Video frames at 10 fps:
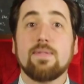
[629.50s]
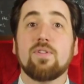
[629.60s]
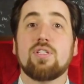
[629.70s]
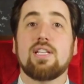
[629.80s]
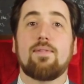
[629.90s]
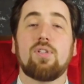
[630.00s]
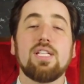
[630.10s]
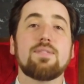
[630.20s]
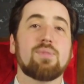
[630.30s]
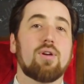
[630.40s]
This first
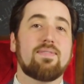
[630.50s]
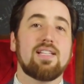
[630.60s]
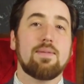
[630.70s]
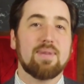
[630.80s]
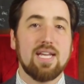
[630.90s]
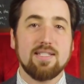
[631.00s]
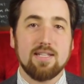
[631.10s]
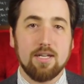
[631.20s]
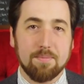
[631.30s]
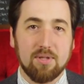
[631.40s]
level is perfectly
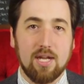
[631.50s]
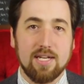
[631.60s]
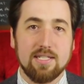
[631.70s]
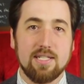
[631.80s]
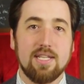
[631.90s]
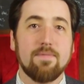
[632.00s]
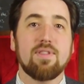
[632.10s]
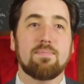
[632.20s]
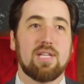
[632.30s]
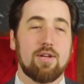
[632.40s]
paced and plotted to
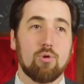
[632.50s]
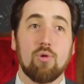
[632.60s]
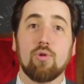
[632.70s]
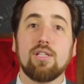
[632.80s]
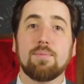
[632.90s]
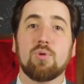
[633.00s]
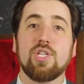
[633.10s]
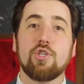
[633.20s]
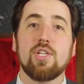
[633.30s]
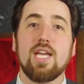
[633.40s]
give the player a real
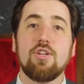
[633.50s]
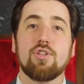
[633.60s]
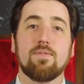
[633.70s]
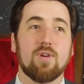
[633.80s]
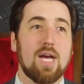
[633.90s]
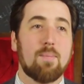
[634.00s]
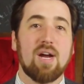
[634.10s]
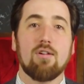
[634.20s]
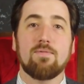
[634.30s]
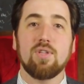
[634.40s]
appreciation for how
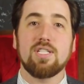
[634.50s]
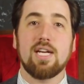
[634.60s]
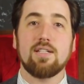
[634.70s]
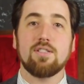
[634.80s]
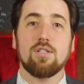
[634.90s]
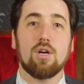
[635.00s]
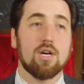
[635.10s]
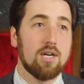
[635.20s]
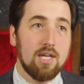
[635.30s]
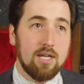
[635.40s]
powerful the Titans
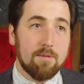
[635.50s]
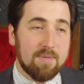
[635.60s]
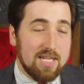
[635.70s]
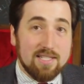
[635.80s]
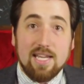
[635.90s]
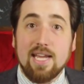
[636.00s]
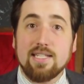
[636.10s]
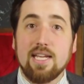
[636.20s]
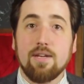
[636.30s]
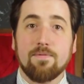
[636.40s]
are, because they
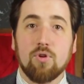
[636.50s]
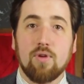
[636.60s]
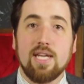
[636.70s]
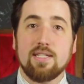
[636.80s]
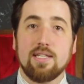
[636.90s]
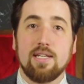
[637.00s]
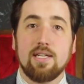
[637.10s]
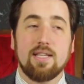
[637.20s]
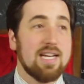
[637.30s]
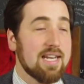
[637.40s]
can't take it for granted.
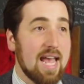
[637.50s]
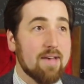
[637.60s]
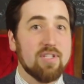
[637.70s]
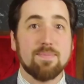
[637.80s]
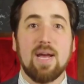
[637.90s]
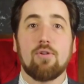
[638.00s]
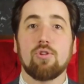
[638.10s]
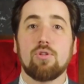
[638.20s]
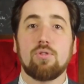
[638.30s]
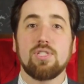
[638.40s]
They didn't have this
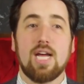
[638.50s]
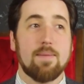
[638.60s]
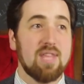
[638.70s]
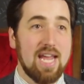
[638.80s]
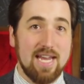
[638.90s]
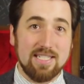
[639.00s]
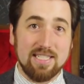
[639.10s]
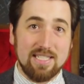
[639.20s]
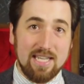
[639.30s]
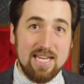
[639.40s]
power the whole time, they had
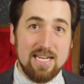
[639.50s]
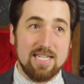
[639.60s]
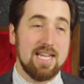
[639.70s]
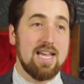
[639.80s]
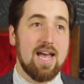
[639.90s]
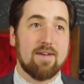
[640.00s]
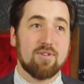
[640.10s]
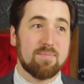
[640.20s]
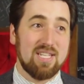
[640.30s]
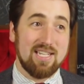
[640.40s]
to gain it
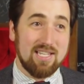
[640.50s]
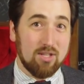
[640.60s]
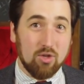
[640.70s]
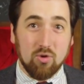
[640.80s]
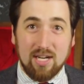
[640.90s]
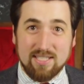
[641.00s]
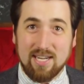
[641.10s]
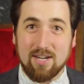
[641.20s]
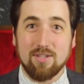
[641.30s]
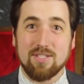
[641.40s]
after being in the
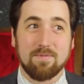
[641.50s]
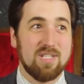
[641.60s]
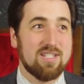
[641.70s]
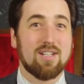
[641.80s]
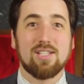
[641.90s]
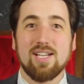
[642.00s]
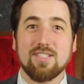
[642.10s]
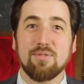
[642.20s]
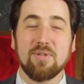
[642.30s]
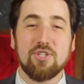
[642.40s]
crosshairs of these
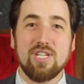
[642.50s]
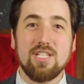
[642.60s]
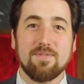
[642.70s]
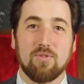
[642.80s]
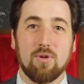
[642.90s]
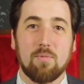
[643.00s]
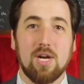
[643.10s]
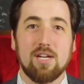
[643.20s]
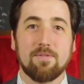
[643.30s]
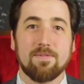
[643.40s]
colossal machines for a
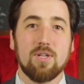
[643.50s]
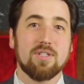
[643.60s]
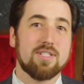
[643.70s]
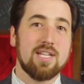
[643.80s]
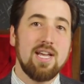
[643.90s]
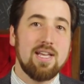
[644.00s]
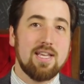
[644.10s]
while first.